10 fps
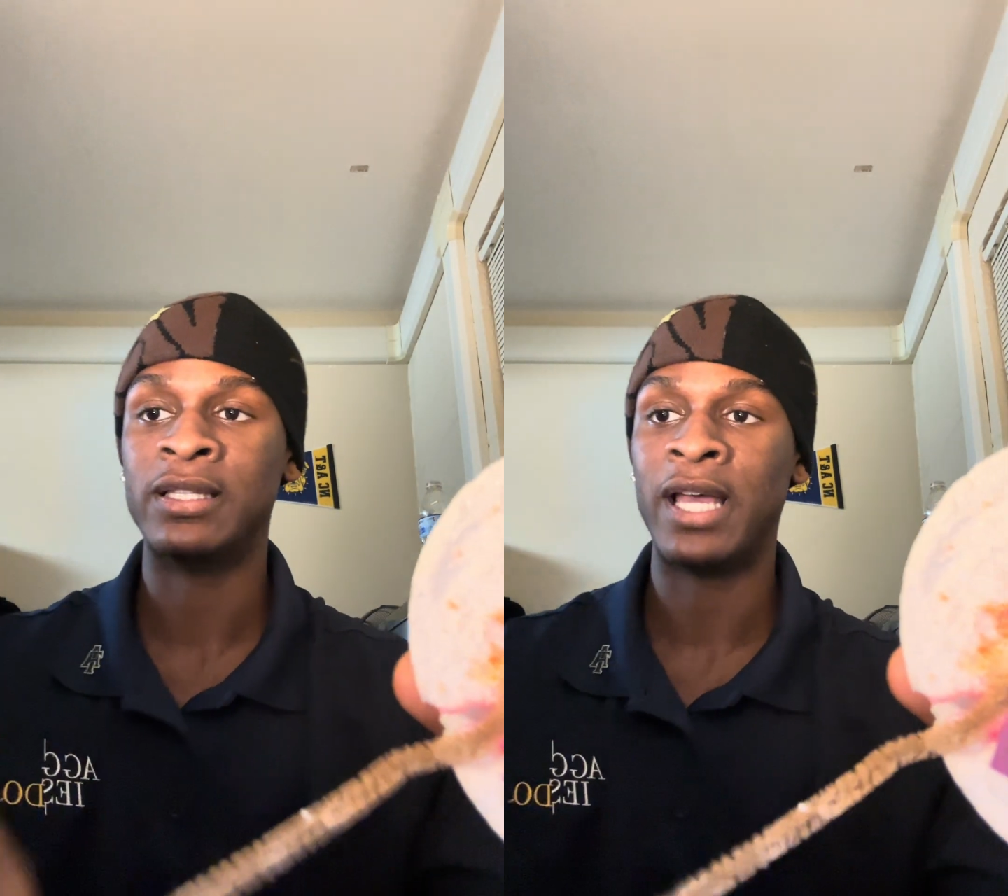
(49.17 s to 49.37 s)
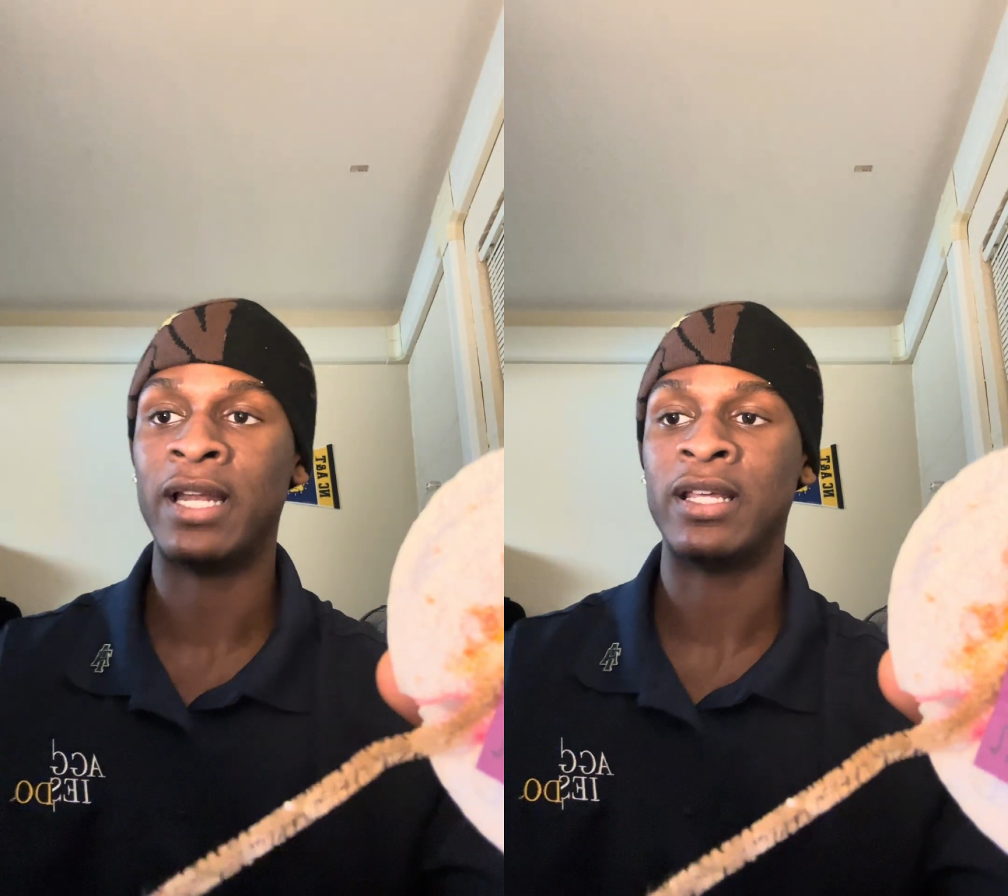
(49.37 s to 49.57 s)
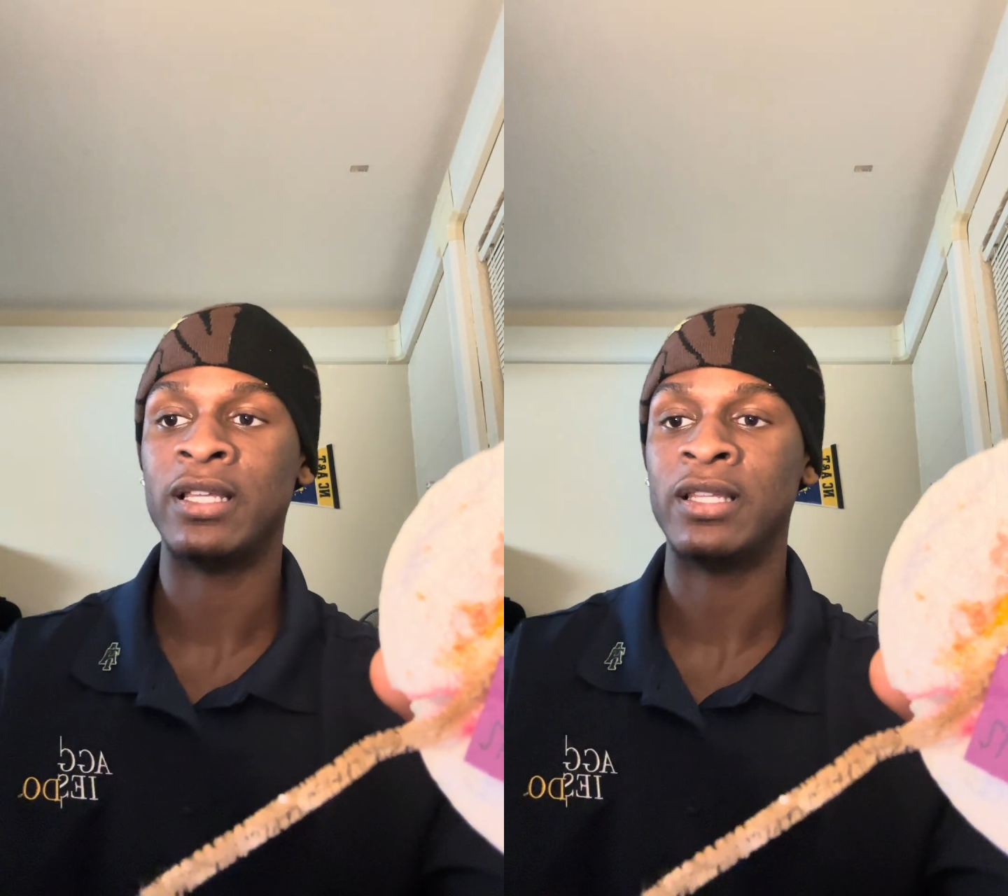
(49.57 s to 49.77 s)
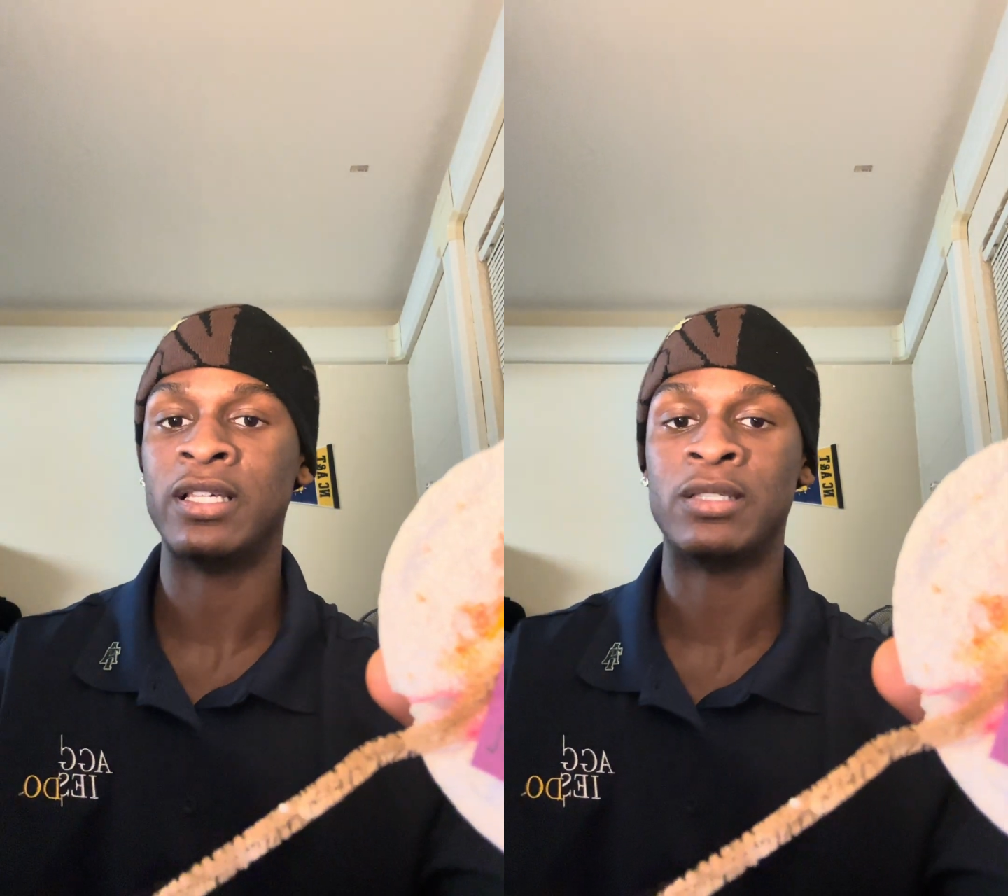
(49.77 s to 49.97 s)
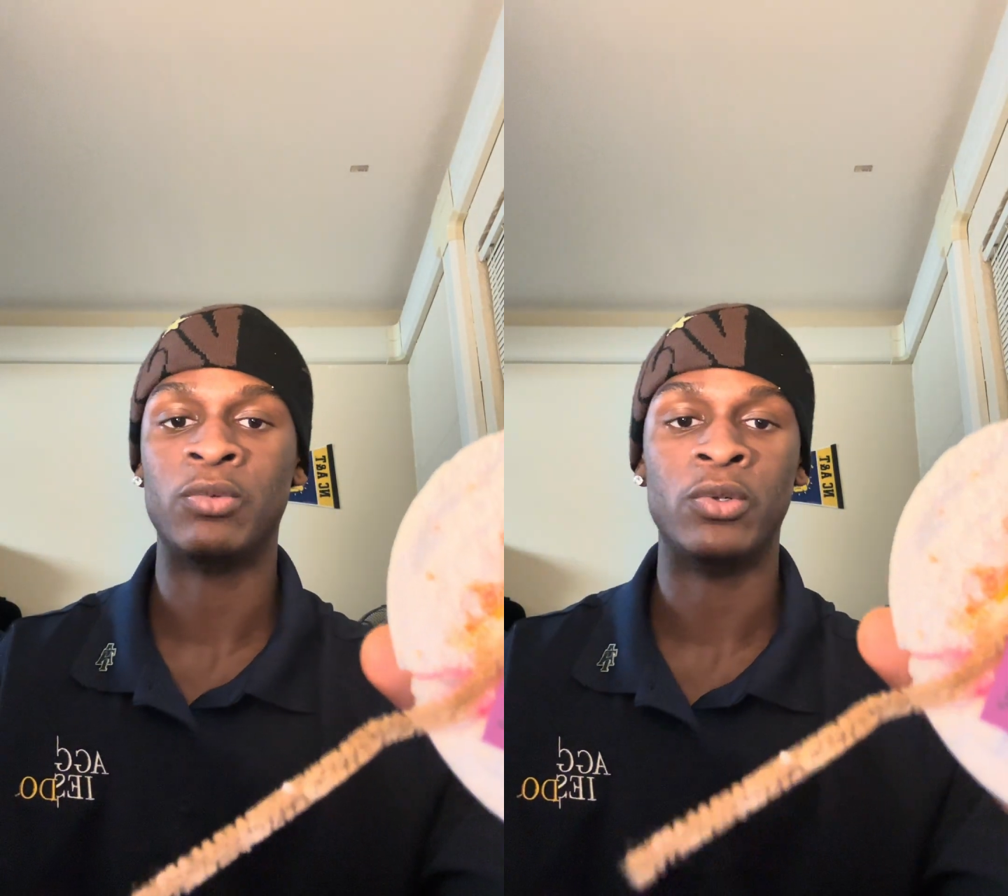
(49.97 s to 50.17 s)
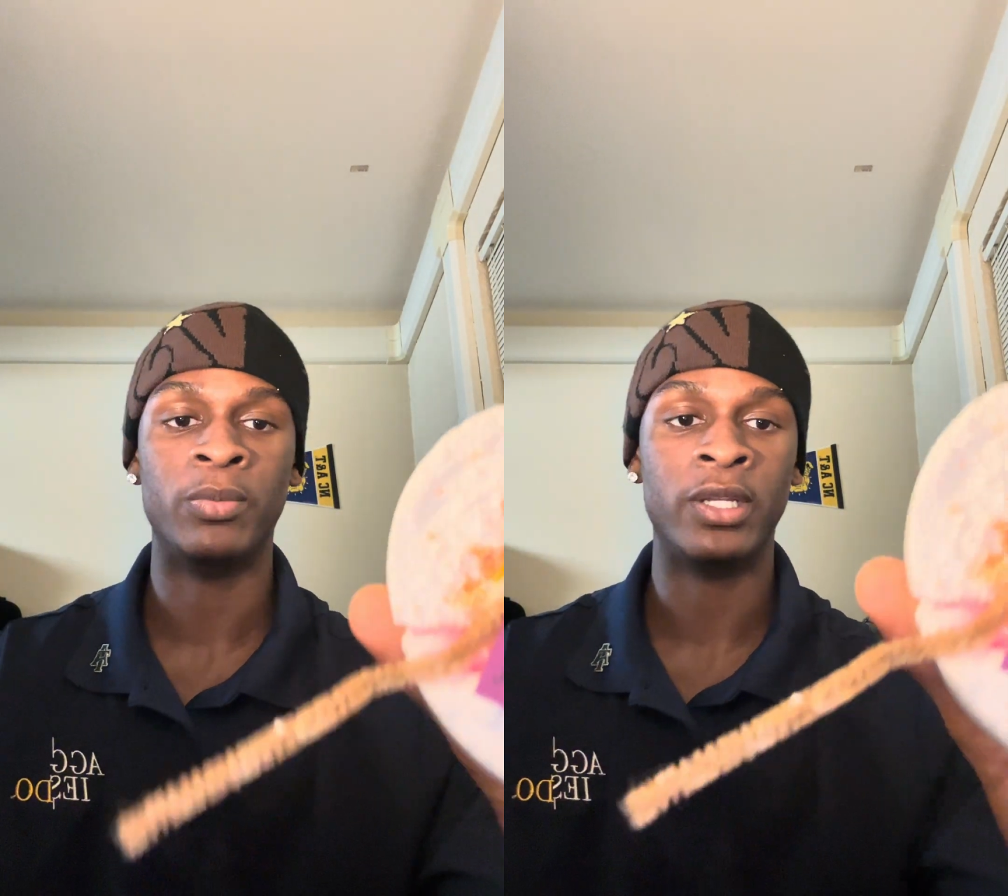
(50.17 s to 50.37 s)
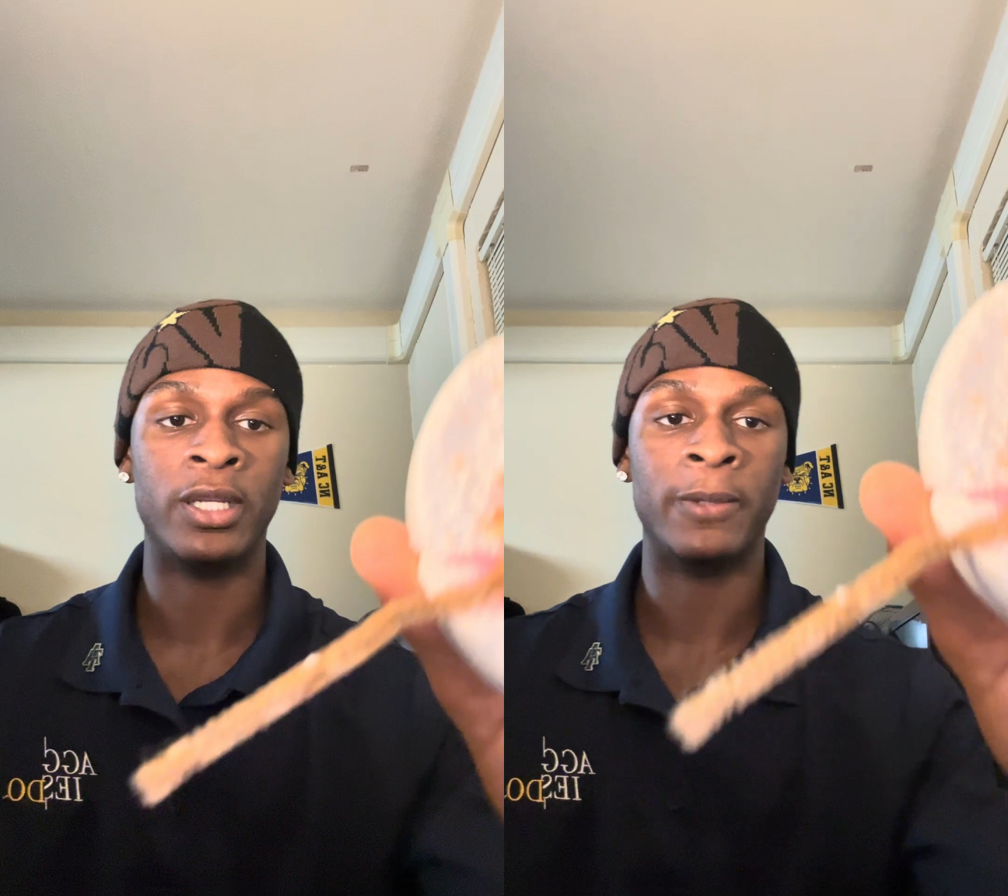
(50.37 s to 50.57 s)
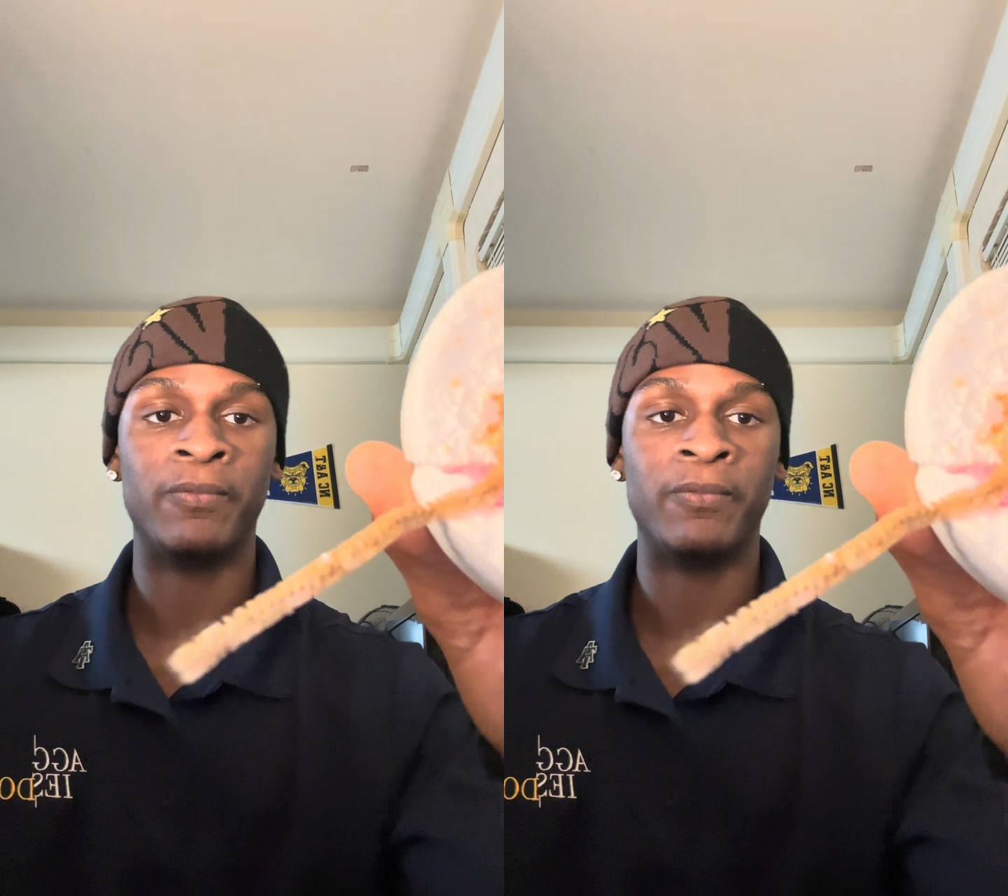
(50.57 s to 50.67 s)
that this will be,